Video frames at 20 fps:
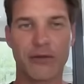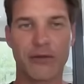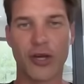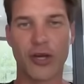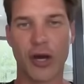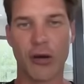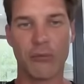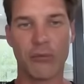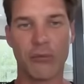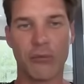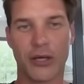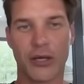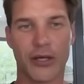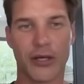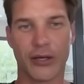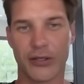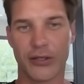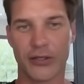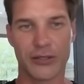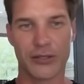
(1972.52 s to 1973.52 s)
that goes to
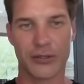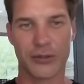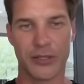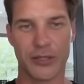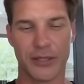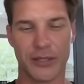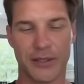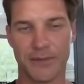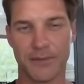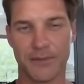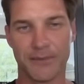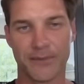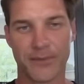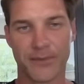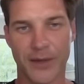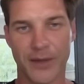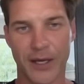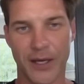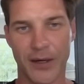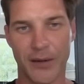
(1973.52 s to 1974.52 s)
it, um,
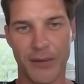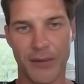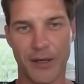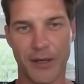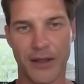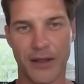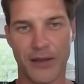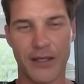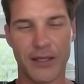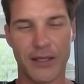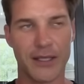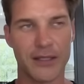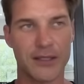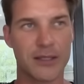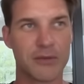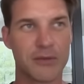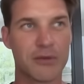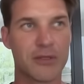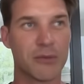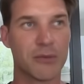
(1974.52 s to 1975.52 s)
and I think that's some,
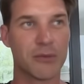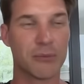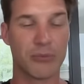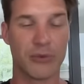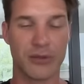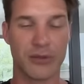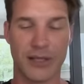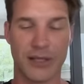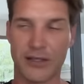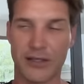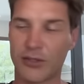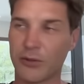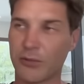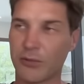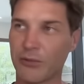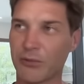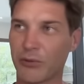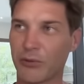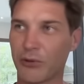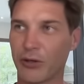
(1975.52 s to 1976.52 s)
some, that's super important.
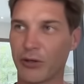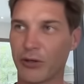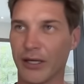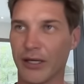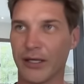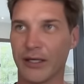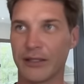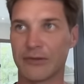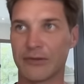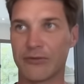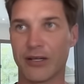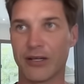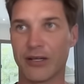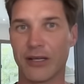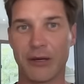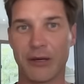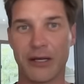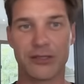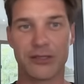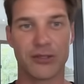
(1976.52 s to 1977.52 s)
It's really based on
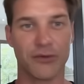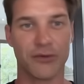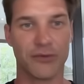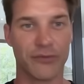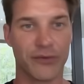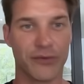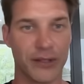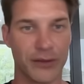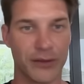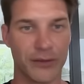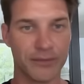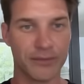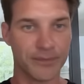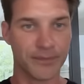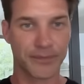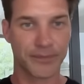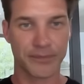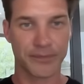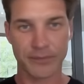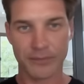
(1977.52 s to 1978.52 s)
feel.
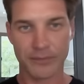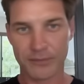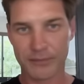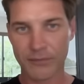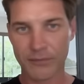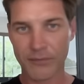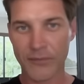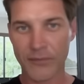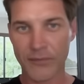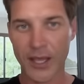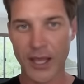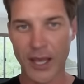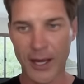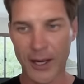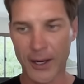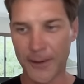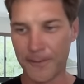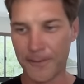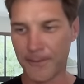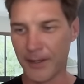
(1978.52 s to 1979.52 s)
Um,
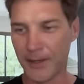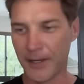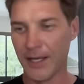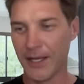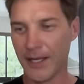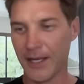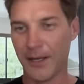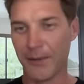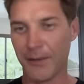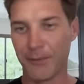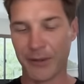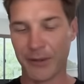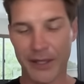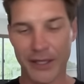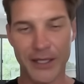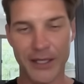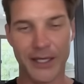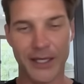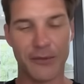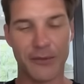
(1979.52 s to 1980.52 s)
but then again, when
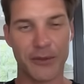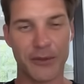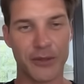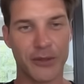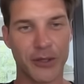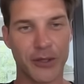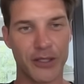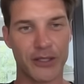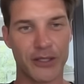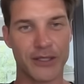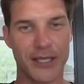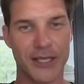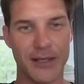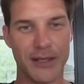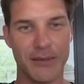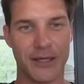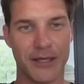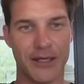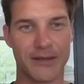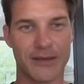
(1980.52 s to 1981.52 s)
you've got a team
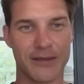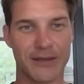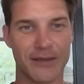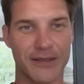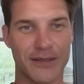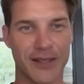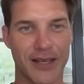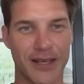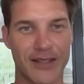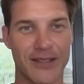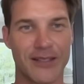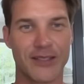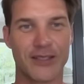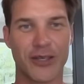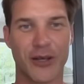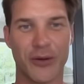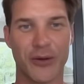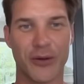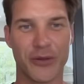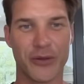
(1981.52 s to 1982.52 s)
that's that's so
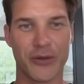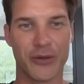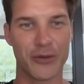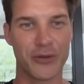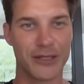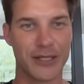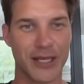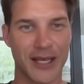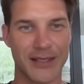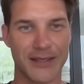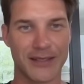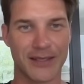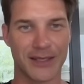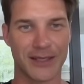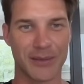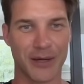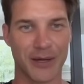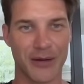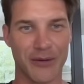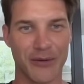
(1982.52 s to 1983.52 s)
enthusiastic about
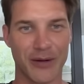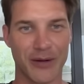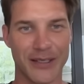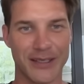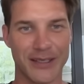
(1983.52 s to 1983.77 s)
racing,